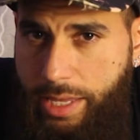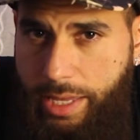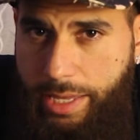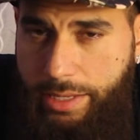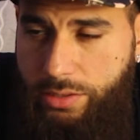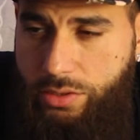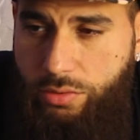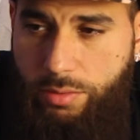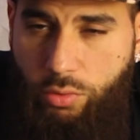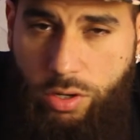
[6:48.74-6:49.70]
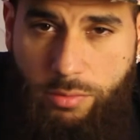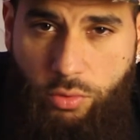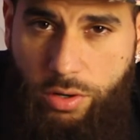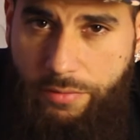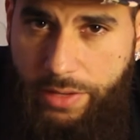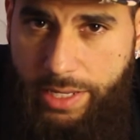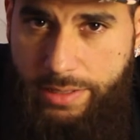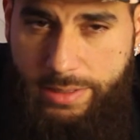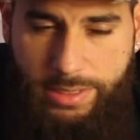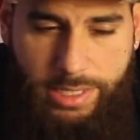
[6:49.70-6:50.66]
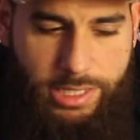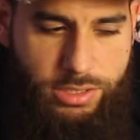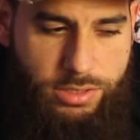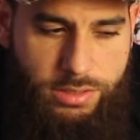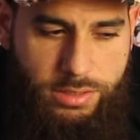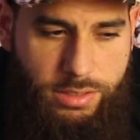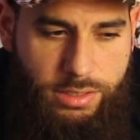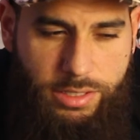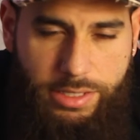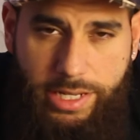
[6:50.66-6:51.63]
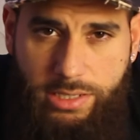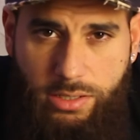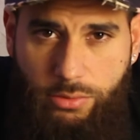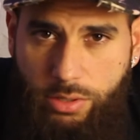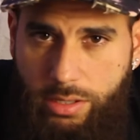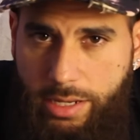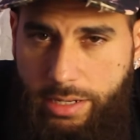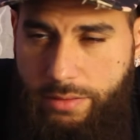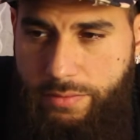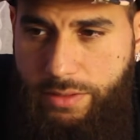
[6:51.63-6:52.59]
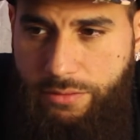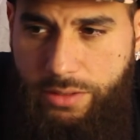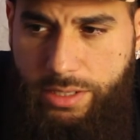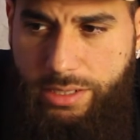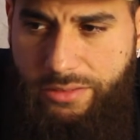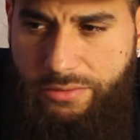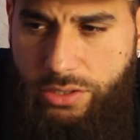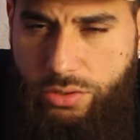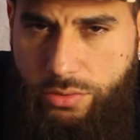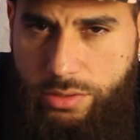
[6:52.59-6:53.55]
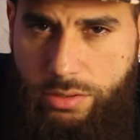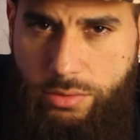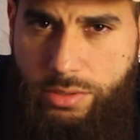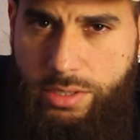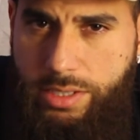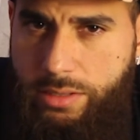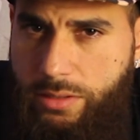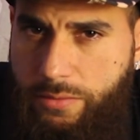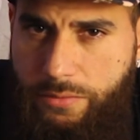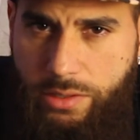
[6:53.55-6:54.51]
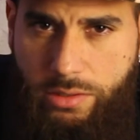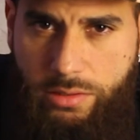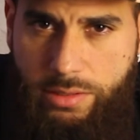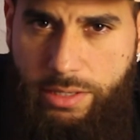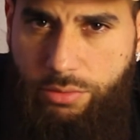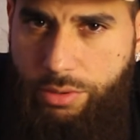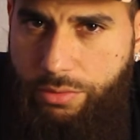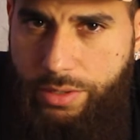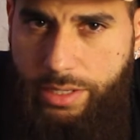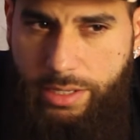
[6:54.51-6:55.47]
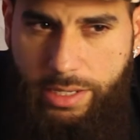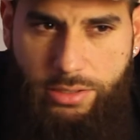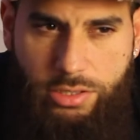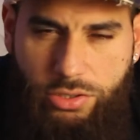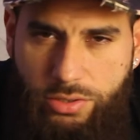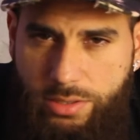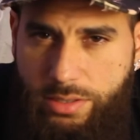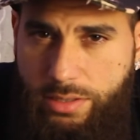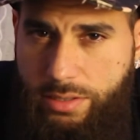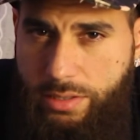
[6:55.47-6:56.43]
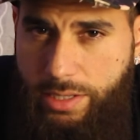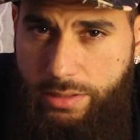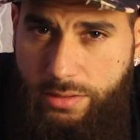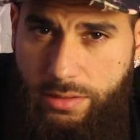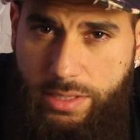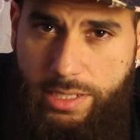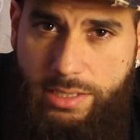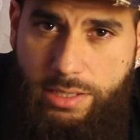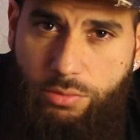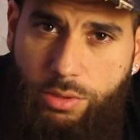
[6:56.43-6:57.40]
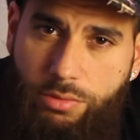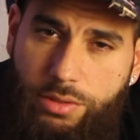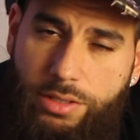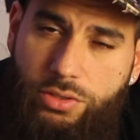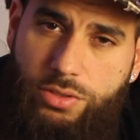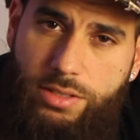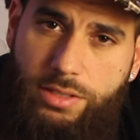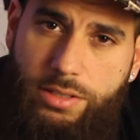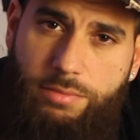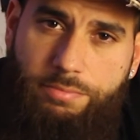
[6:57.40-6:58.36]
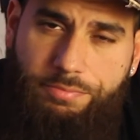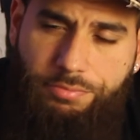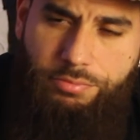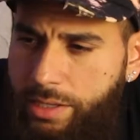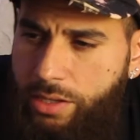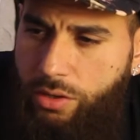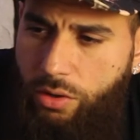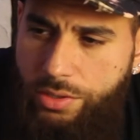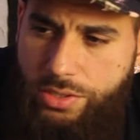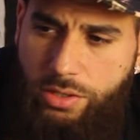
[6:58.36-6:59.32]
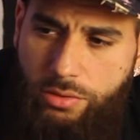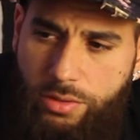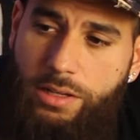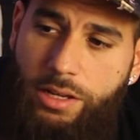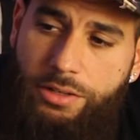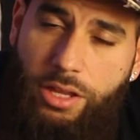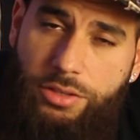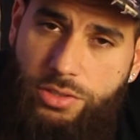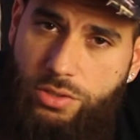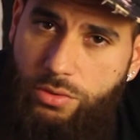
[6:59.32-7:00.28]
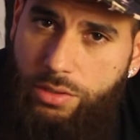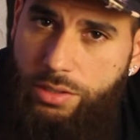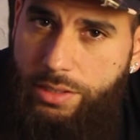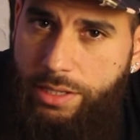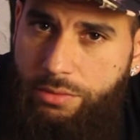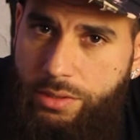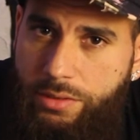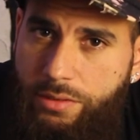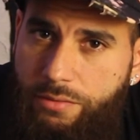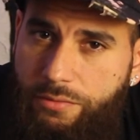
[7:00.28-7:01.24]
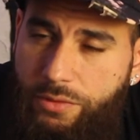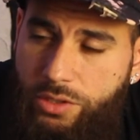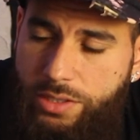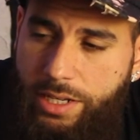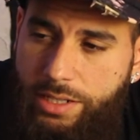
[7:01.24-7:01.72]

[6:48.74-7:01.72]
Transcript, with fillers: and doing more and more events and just connecting with a lot of different individuals who were in the field that we were in and interested into things that we were interested in. Also, another store that we first got